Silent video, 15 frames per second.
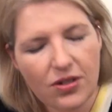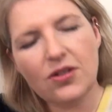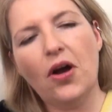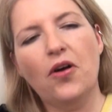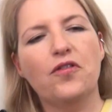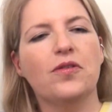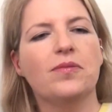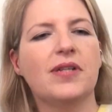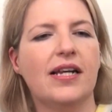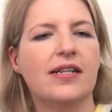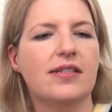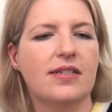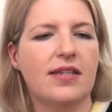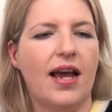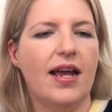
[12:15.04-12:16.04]
go from day
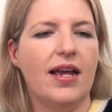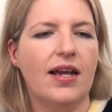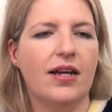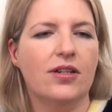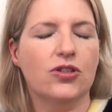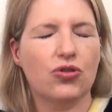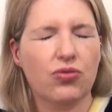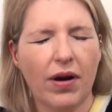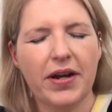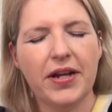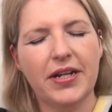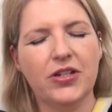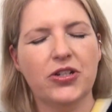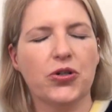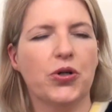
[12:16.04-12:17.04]
to day and try and
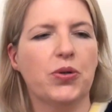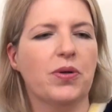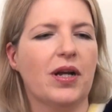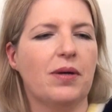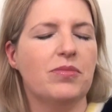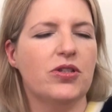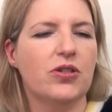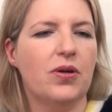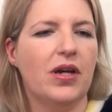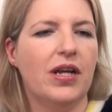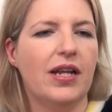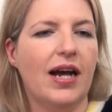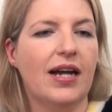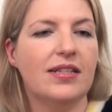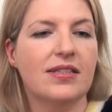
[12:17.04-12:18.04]
enjoy what I'm
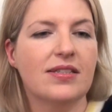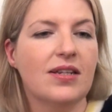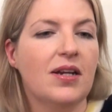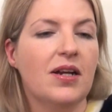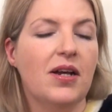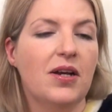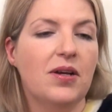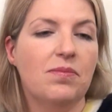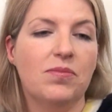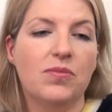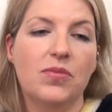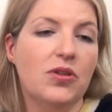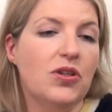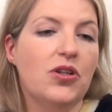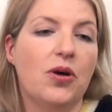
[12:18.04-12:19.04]
doing. And,
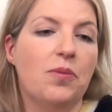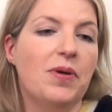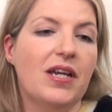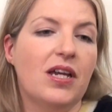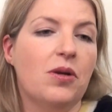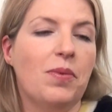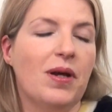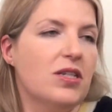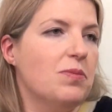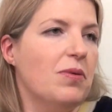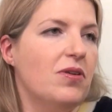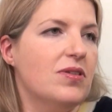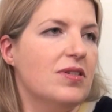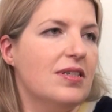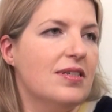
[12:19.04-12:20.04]
you know, picking up
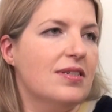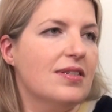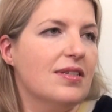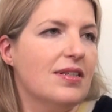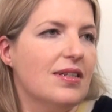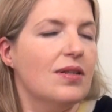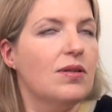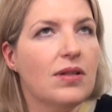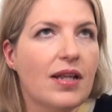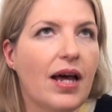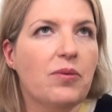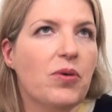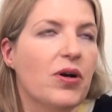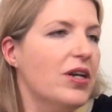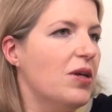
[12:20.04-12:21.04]
experiences
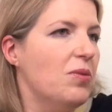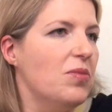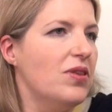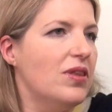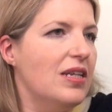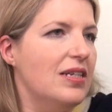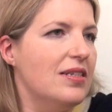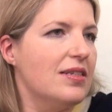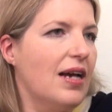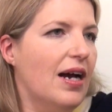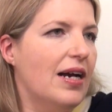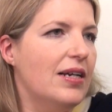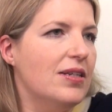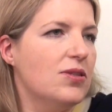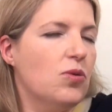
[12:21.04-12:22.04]
like working with these
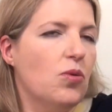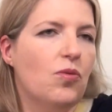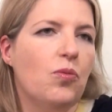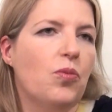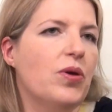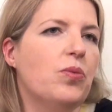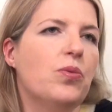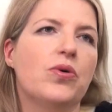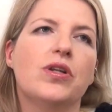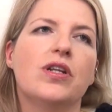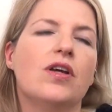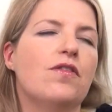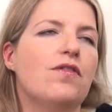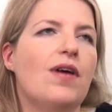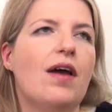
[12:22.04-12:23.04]
guys, we
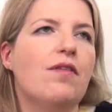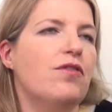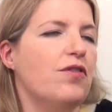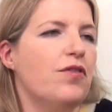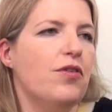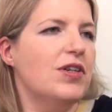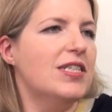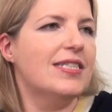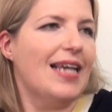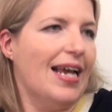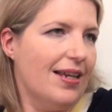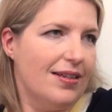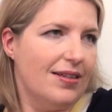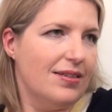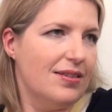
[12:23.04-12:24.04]
wouldn't have ever for a
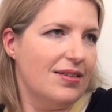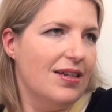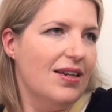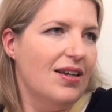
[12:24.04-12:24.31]
second